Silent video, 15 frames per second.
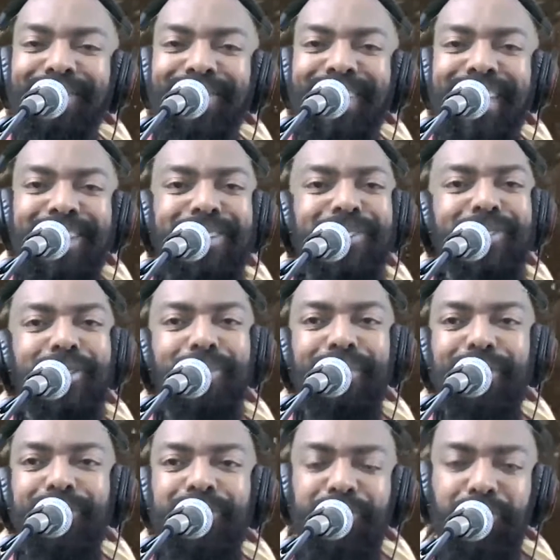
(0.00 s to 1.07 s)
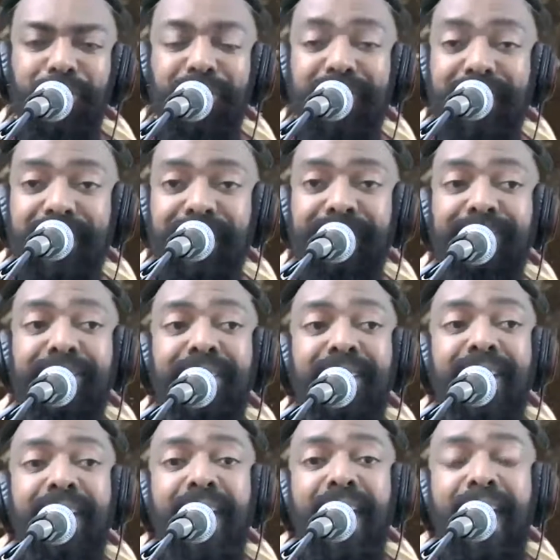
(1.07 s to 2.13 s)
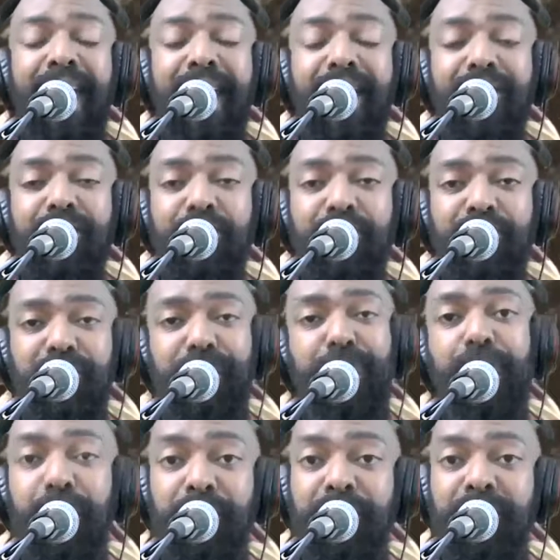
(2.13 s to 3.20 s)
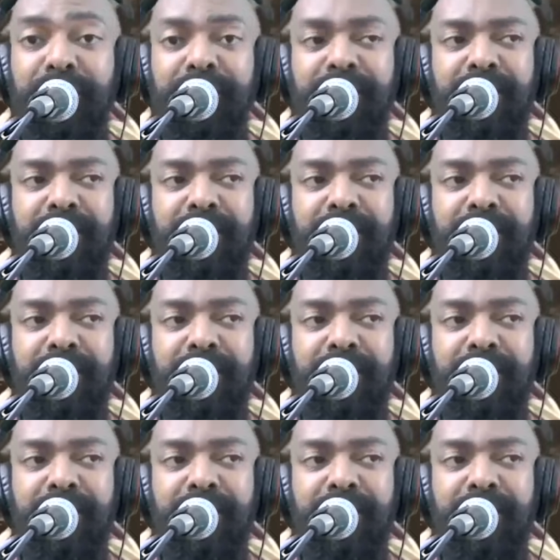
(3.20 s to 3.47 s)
Thank you so much for your love and your support.